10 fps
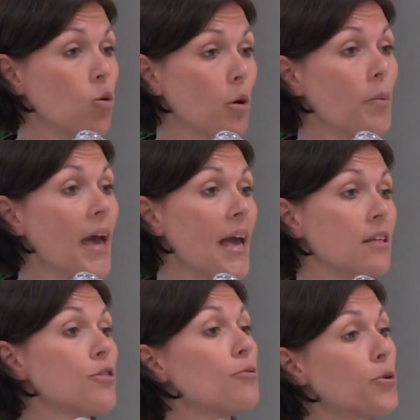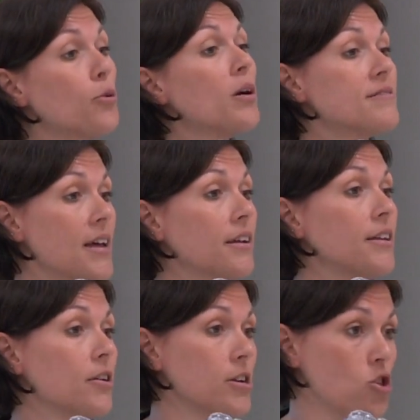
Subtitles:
or pay through a secondary